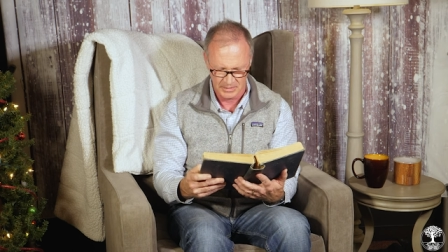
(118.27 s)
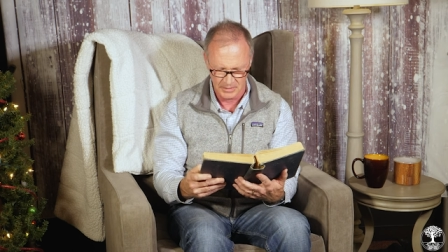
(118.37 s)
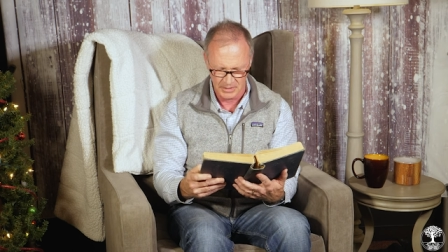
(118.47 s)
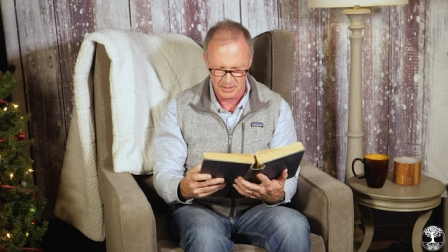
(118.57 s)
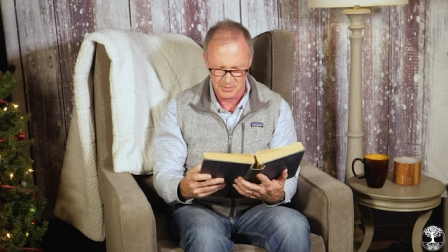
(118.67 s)

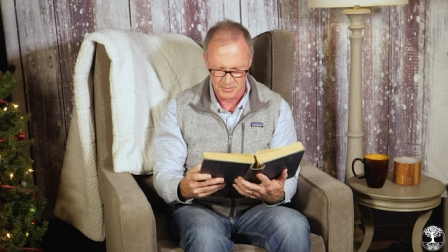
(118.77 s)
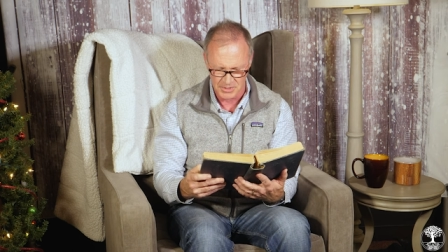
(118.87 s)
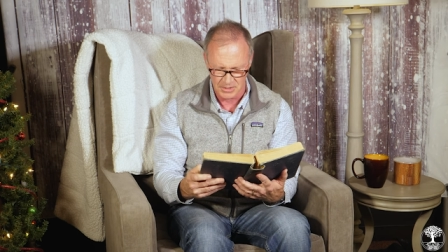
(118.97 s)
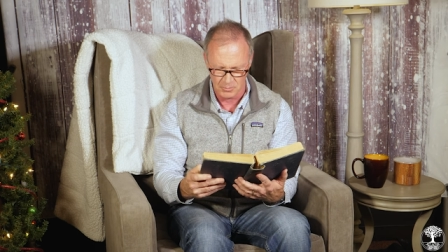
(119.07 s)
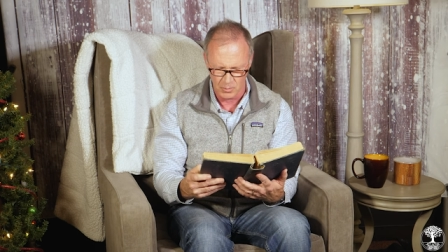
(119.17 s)
And the angel
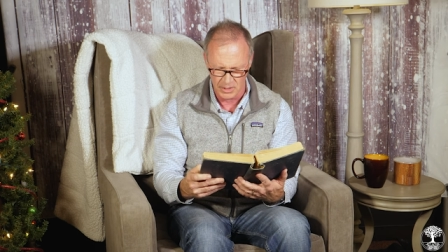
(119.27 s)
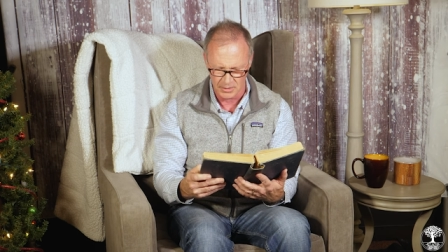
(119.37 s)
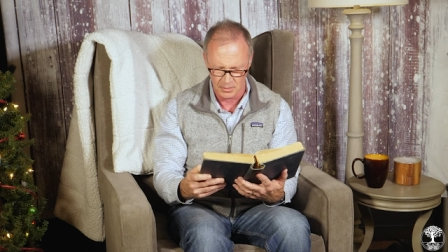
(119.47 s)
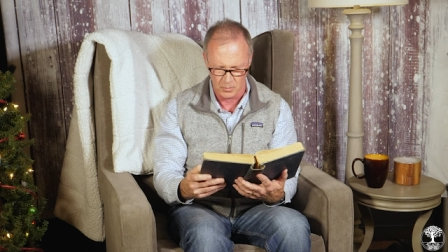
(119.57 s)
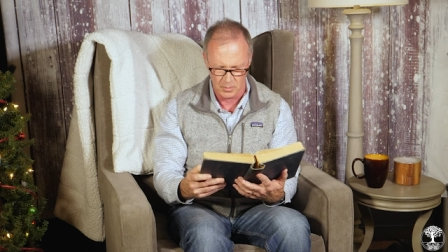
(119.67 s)
said,
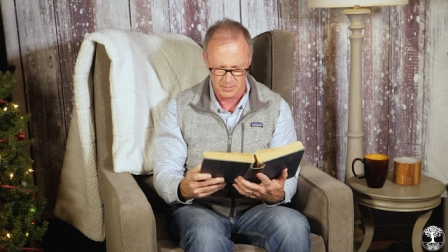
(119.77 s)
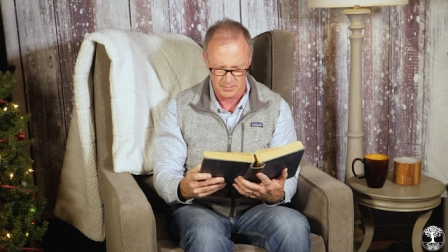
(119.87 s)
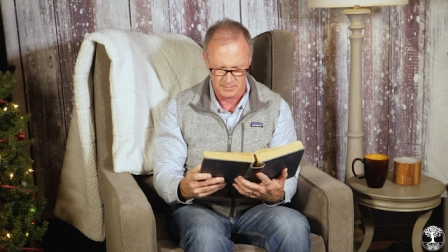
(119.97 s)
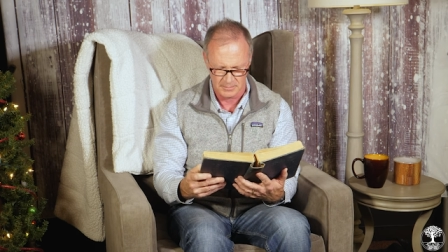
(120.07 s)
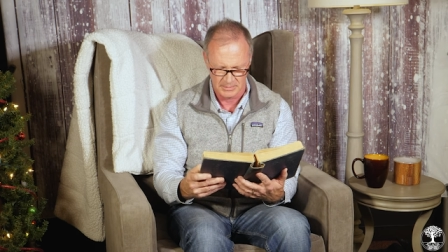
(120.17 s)
What, Lord?
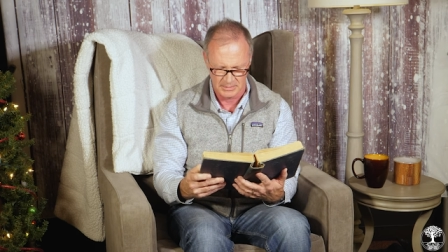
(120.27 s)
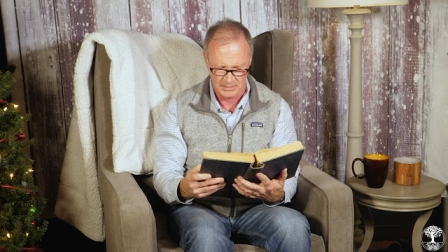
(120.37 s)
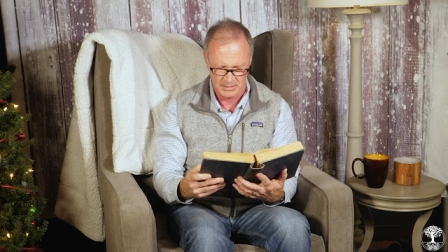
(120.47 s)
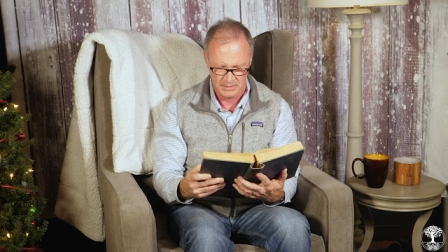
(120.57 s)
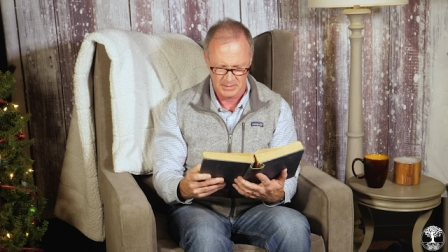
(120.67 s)

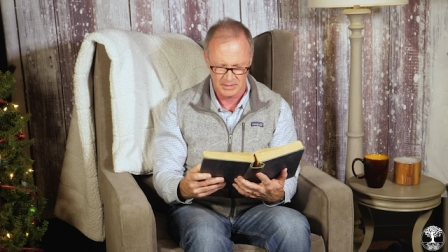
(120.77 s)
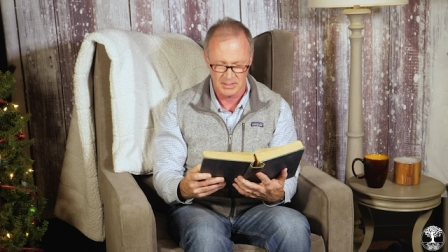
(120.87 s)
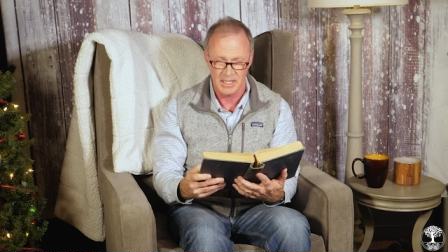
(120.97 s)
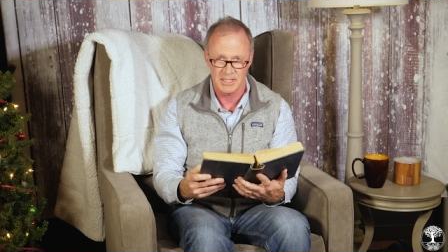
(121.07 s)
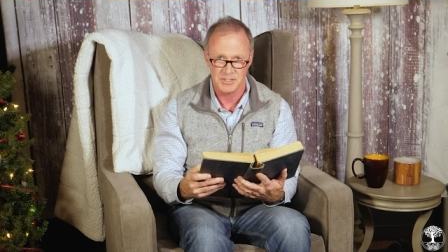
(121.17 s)

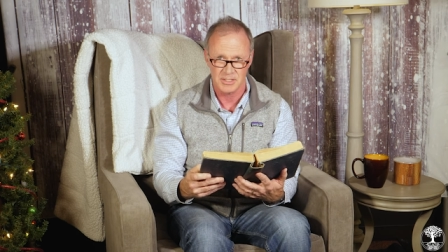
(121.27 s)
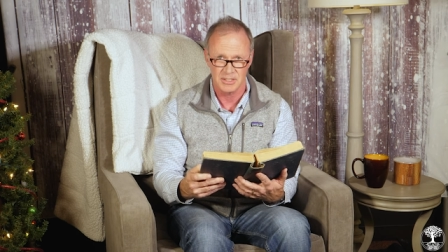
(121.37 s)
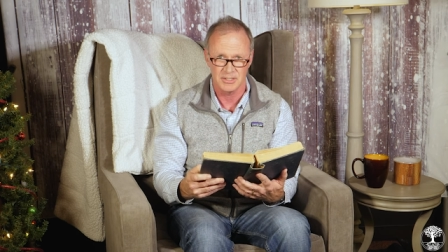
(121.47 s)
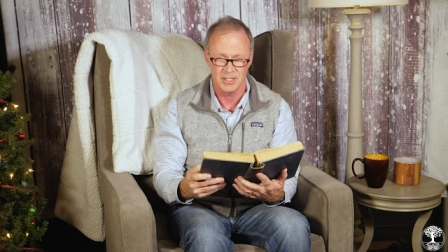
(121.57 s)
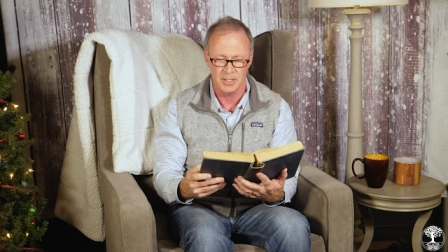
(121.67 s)
And God
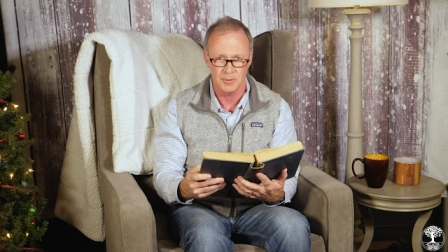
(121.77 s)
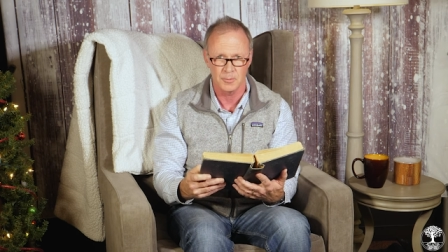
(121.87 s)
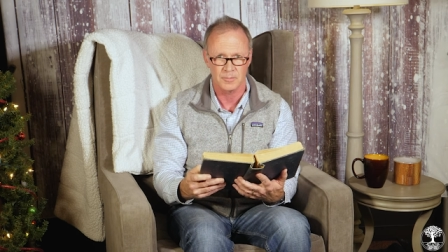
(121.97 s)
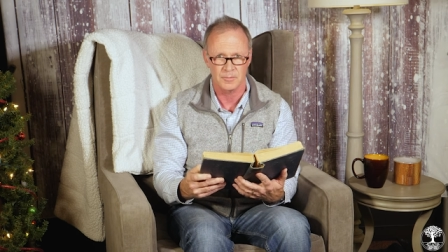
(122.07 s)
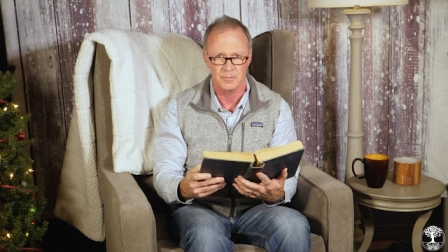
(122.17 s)
said,
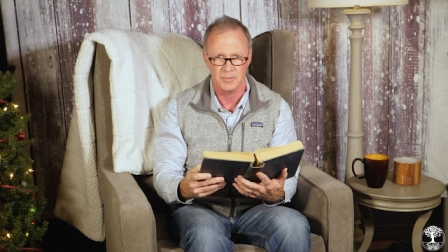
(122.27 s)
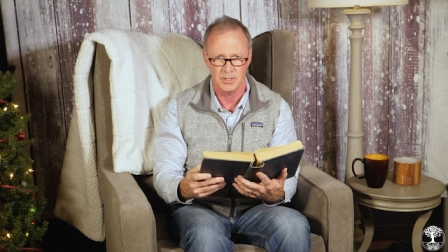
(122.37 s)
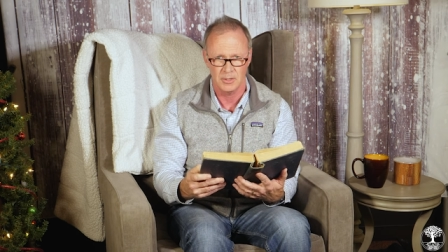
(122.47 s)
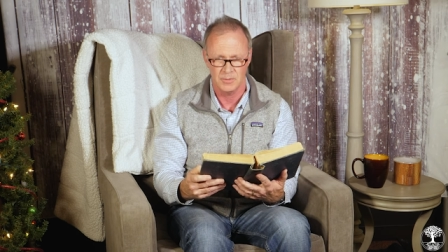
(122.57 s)
Go, go